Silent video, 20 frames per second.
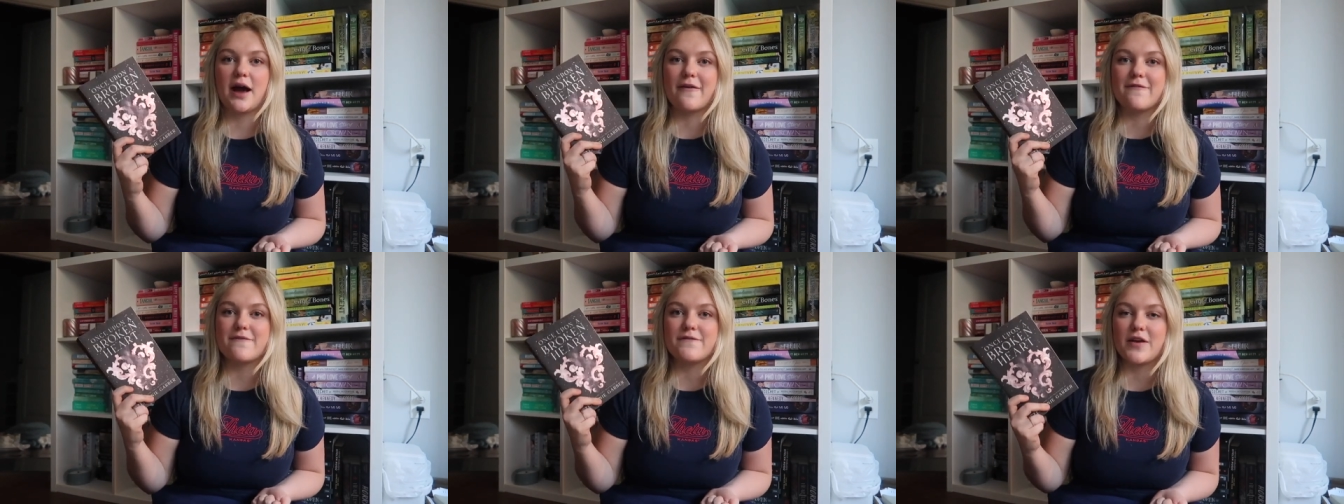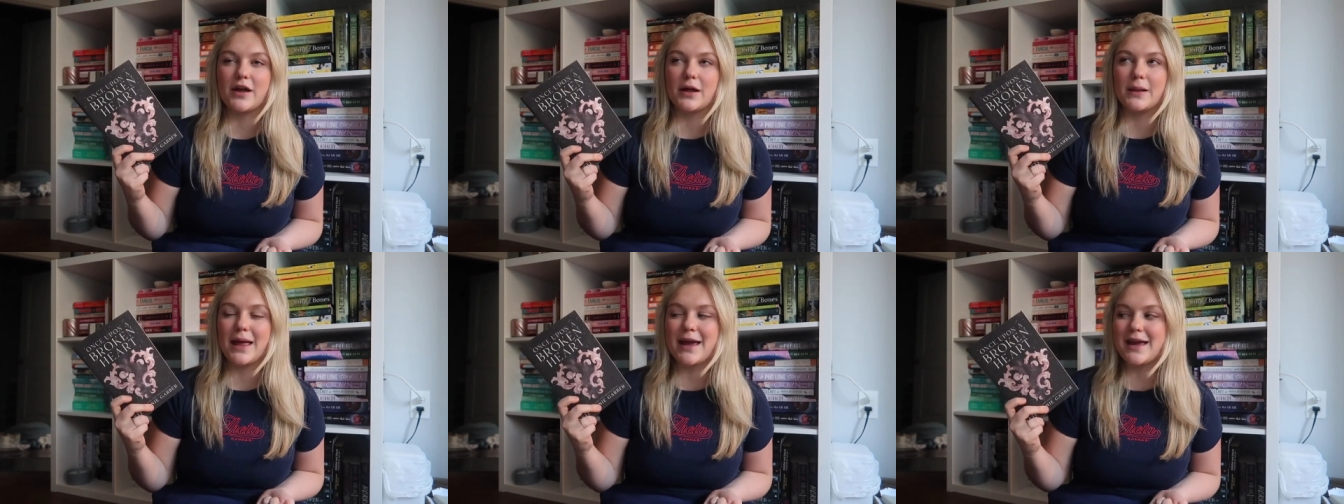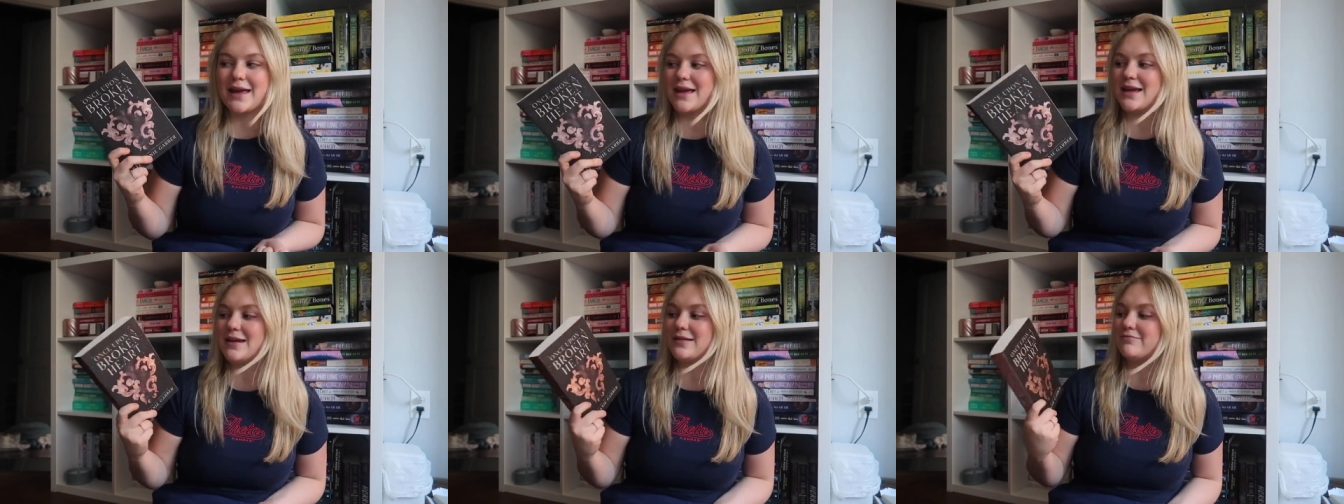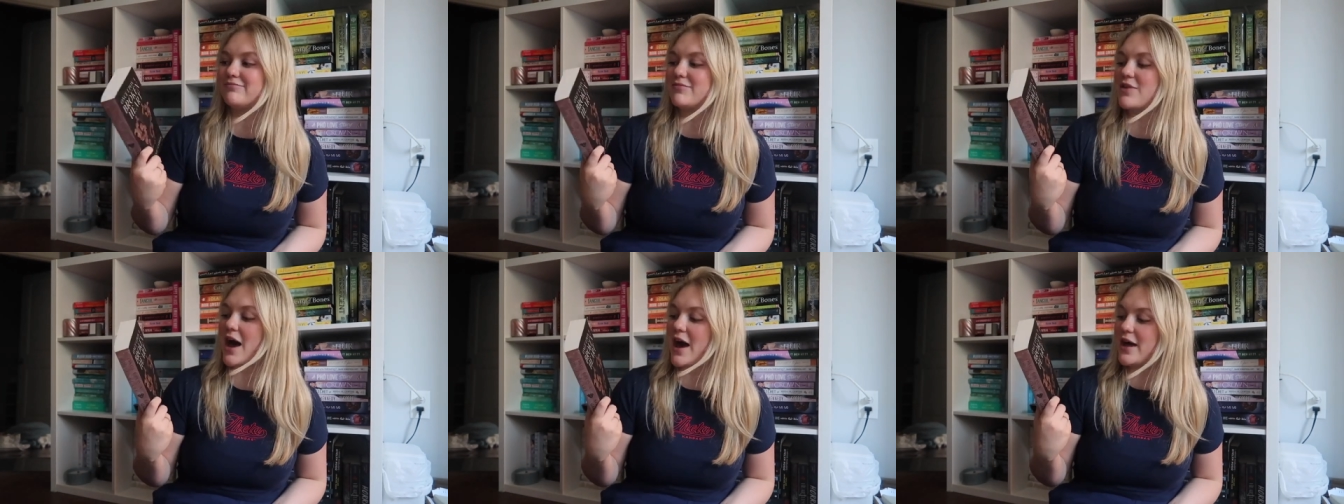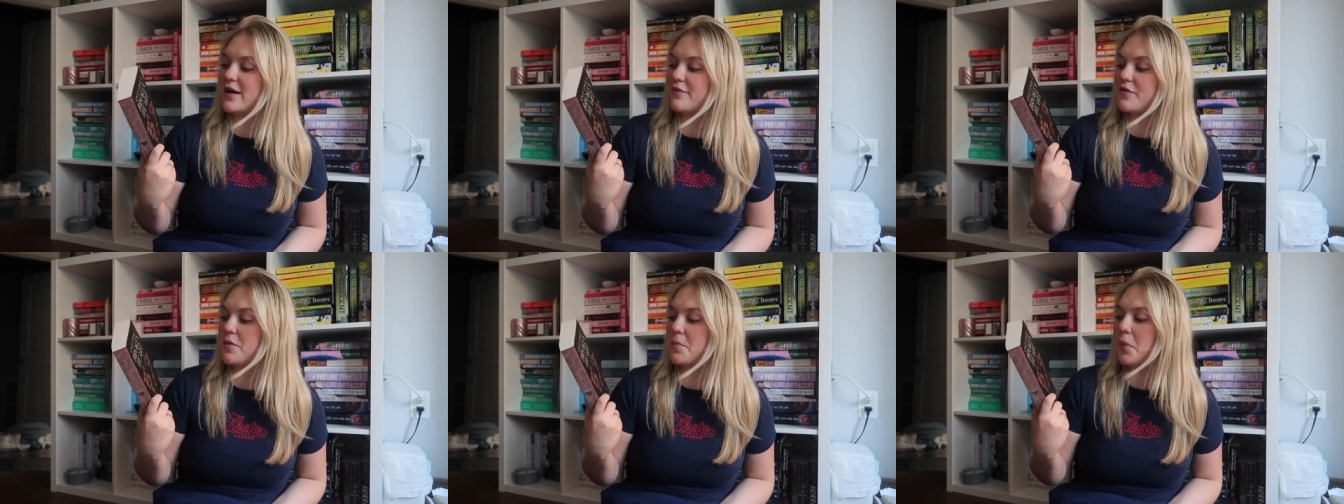I feel like it
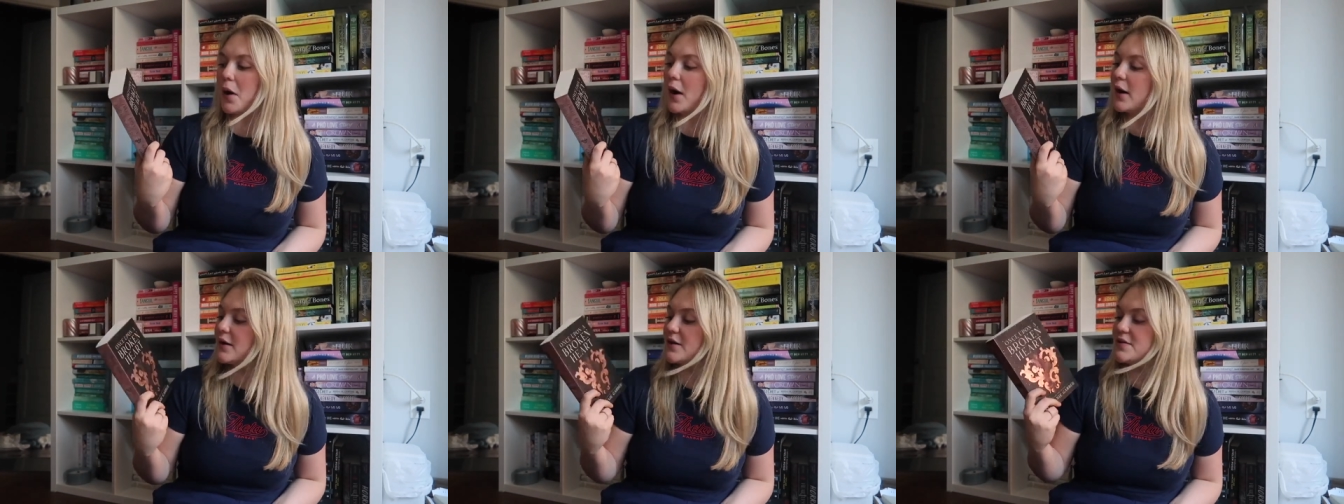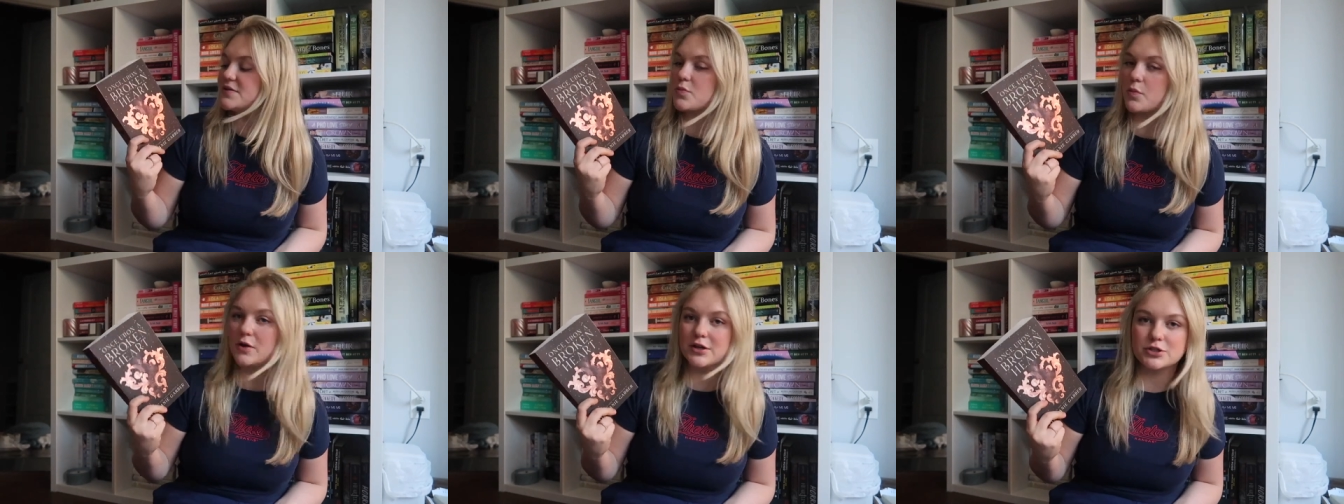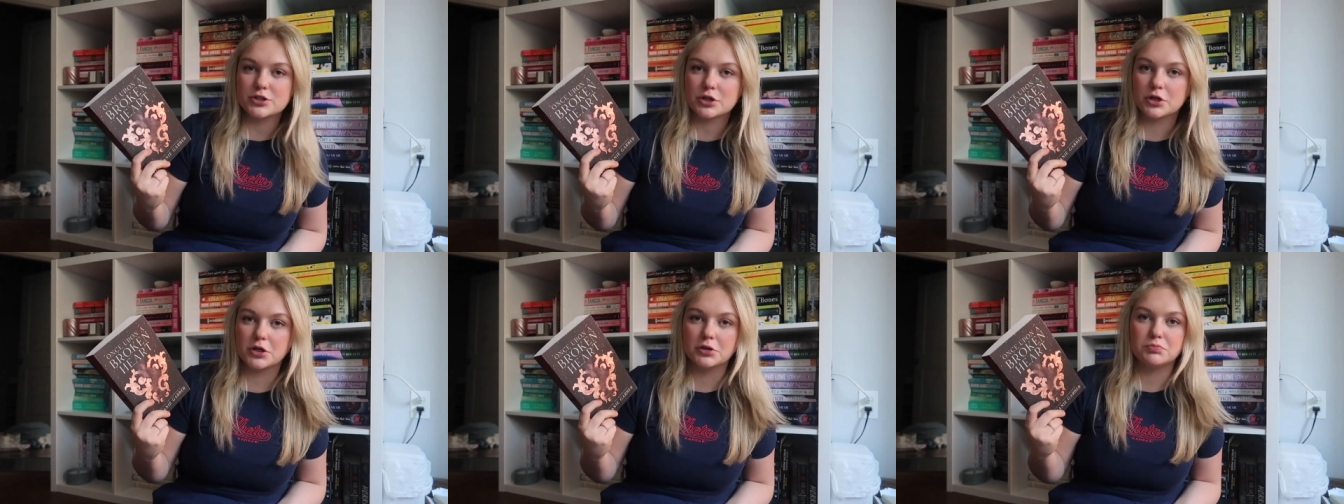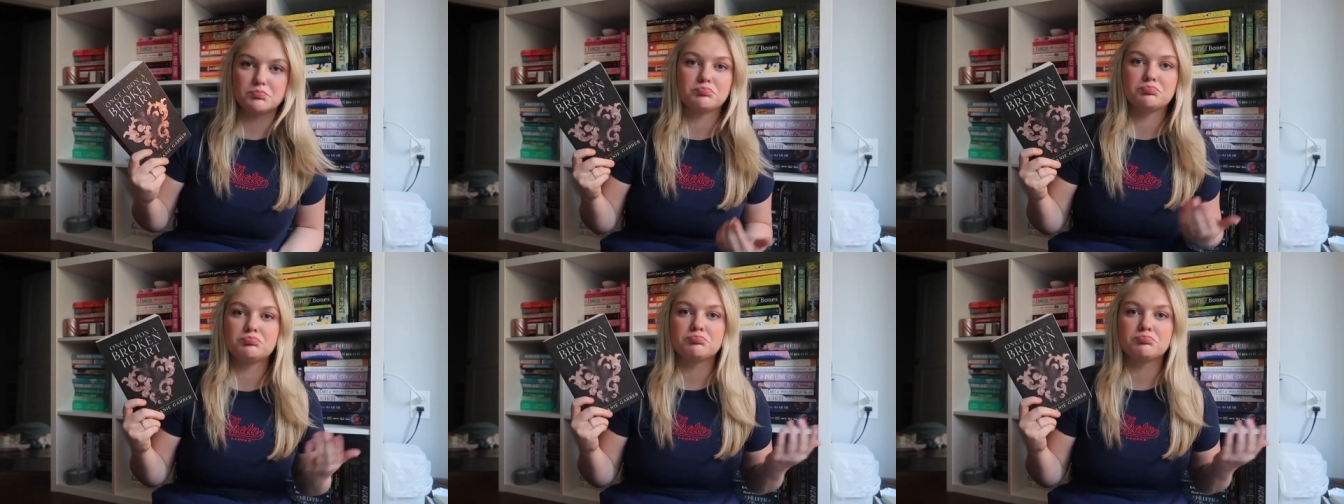kind of embodies winter.